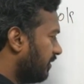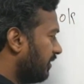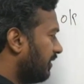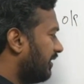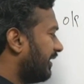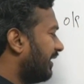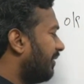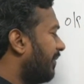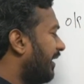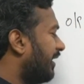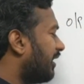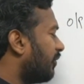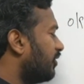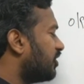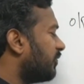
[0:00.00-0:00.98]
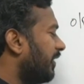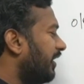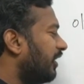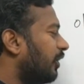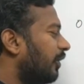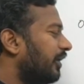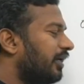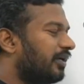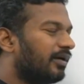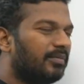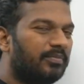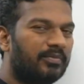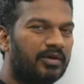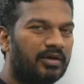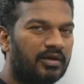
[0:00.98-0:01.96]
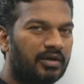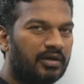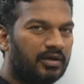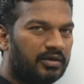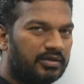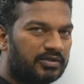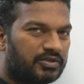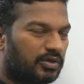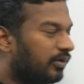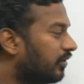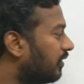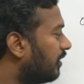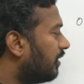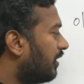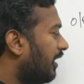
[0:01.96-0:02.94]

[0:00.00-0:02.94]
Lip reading: It doesn't matter which way you go it up. So